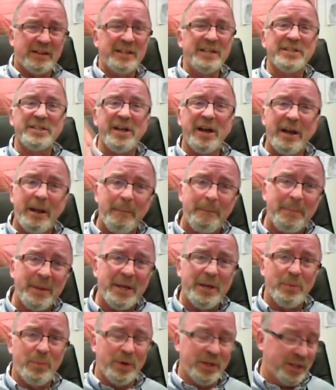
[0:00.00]
He's going to
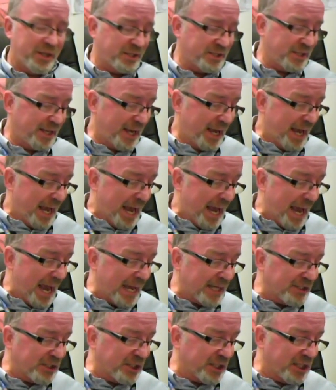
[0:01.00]
be with us
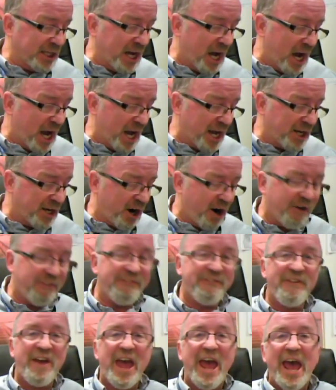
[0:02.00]
and to guide our,
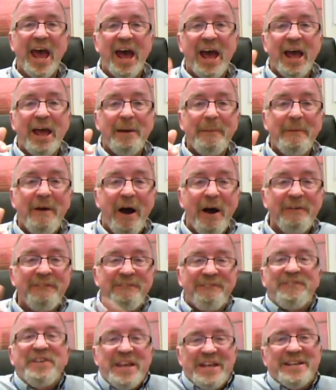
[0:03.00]
fa- our
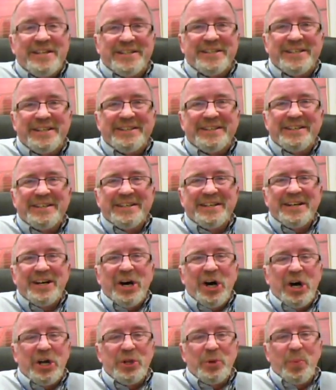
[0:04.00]
feet
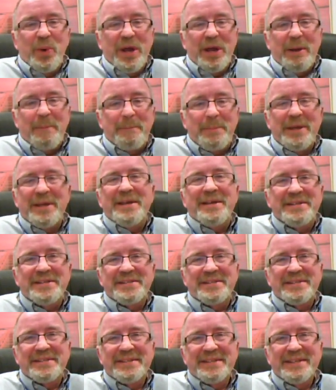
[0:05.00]
on the way of
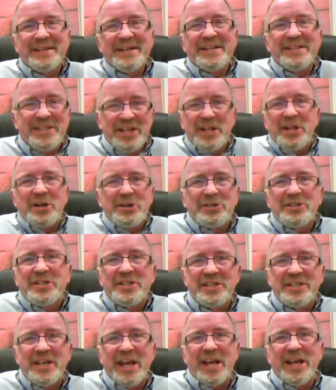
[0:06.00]
peace. See, there's the
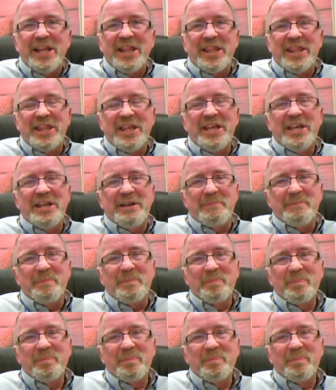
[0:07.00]
second theme